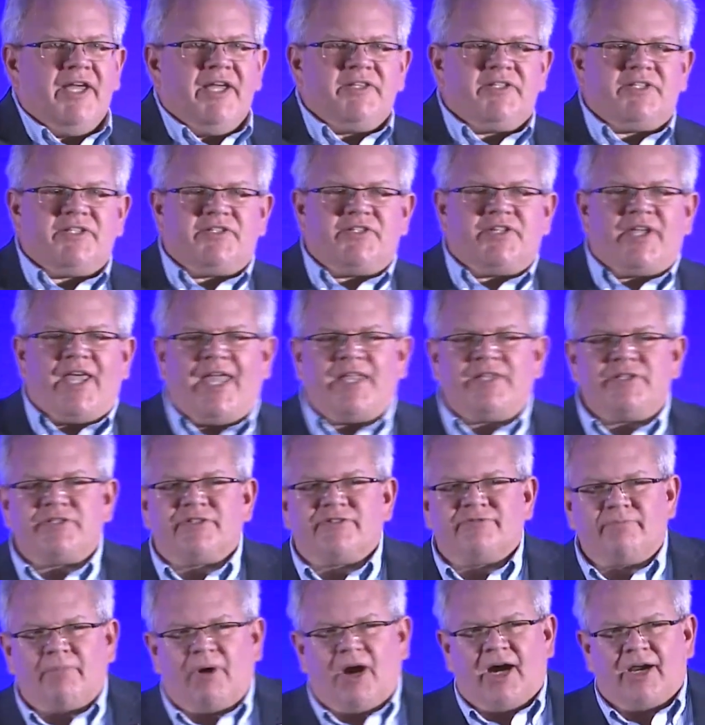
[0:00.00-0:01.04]
to tens
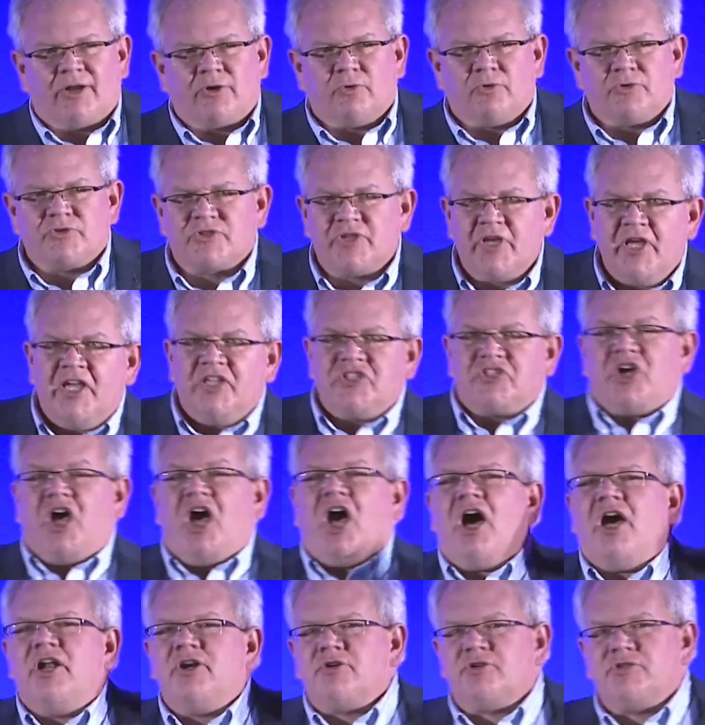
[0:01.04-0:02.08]
of models to
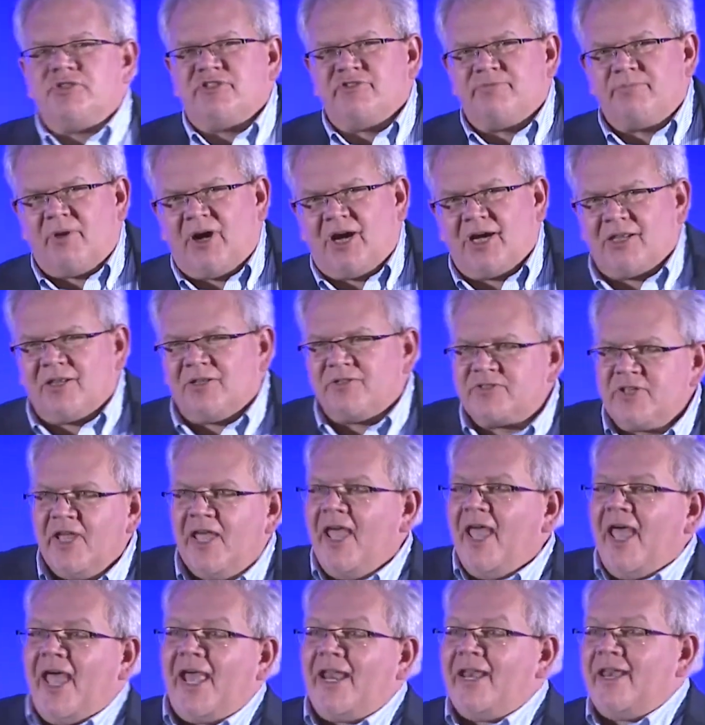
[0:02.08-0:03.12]
hundreds of models,
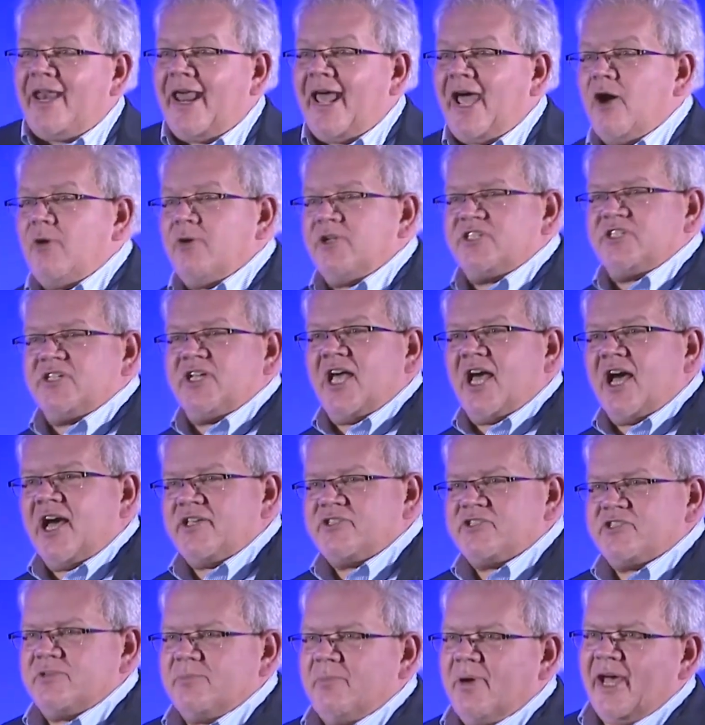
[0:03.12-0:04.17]
and now it's
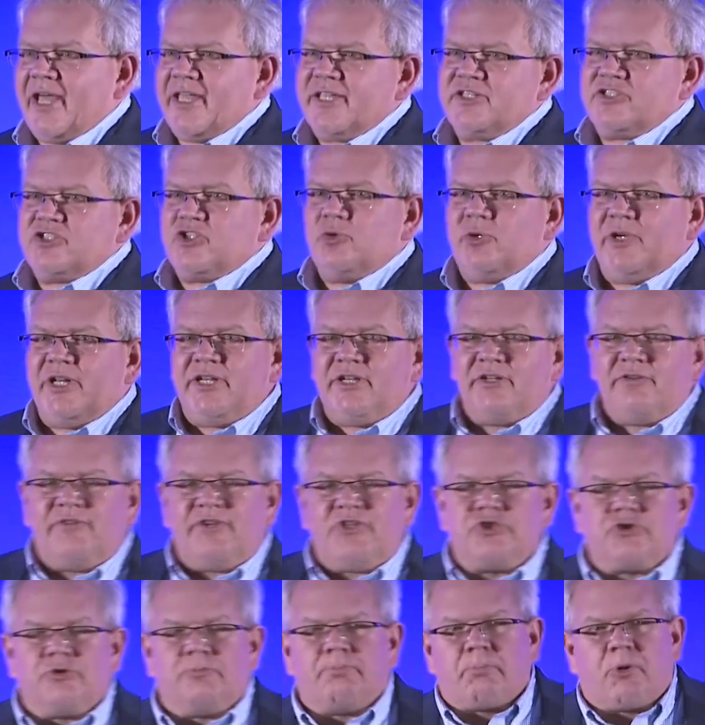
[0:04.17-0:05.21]
customized to an
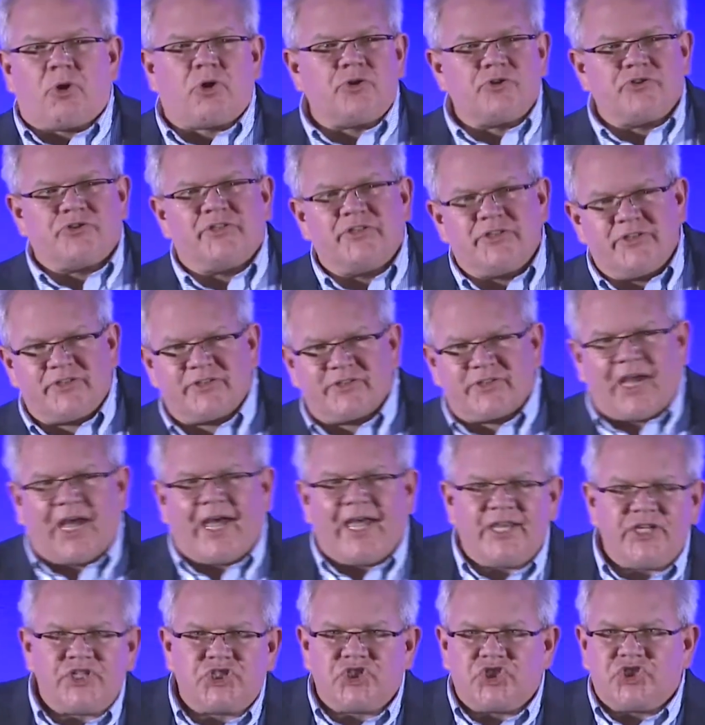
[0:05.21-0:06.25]
individual person's
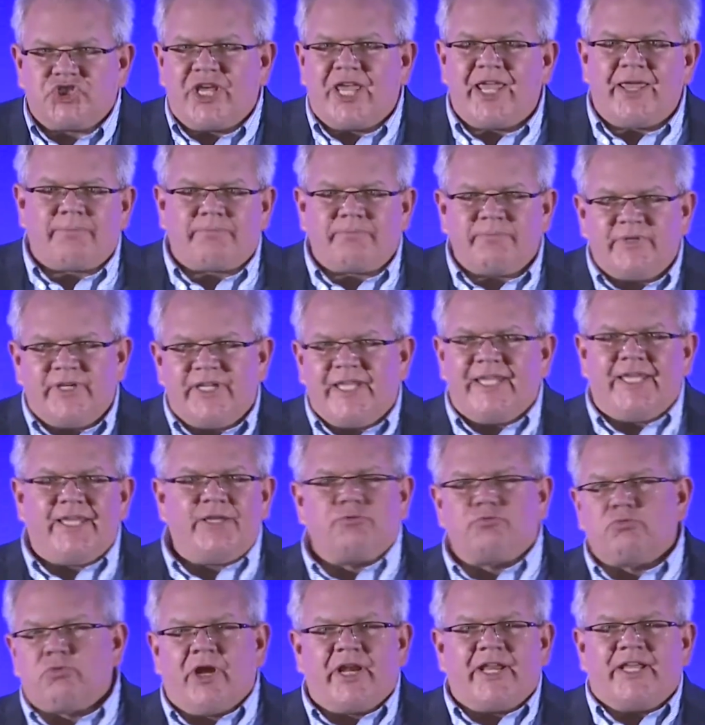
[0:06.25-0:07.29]
size, shape,
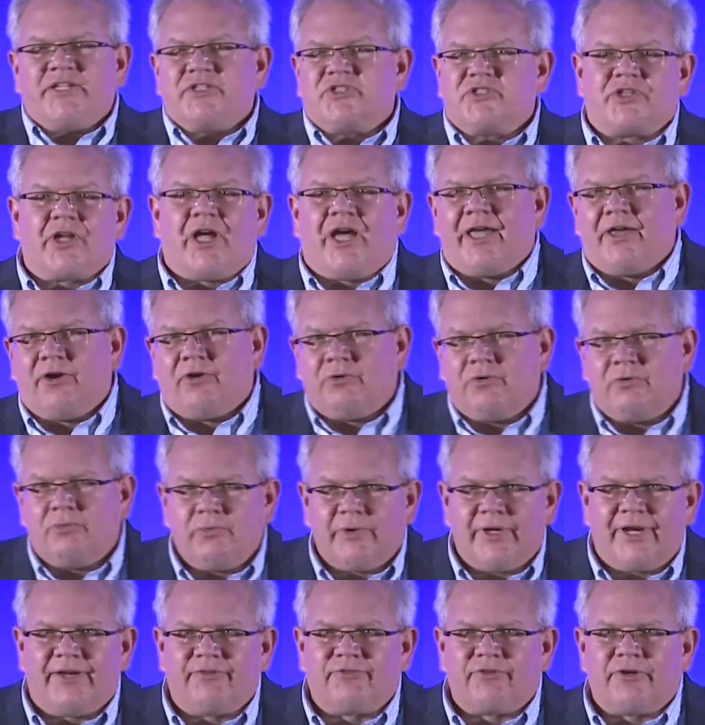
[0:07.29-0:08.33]
need, running style,
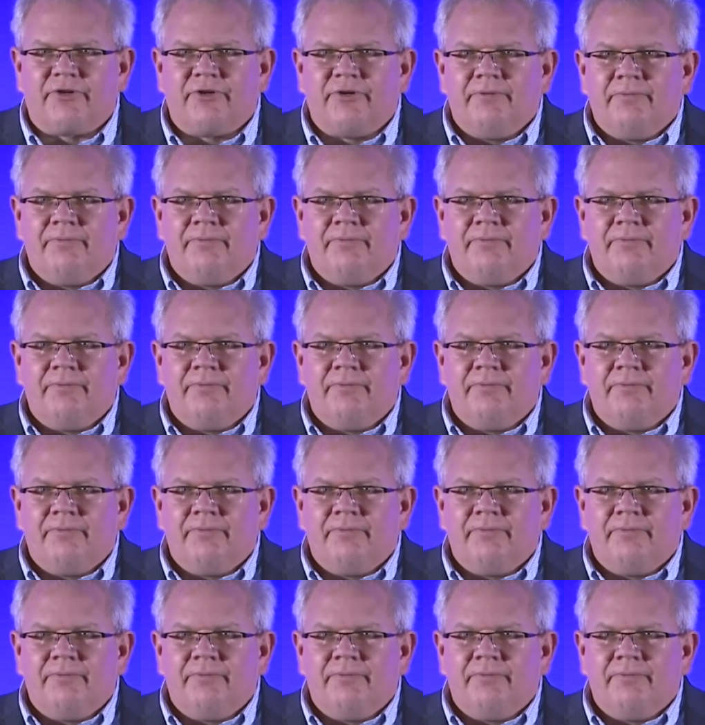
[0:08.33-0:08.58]
whatever.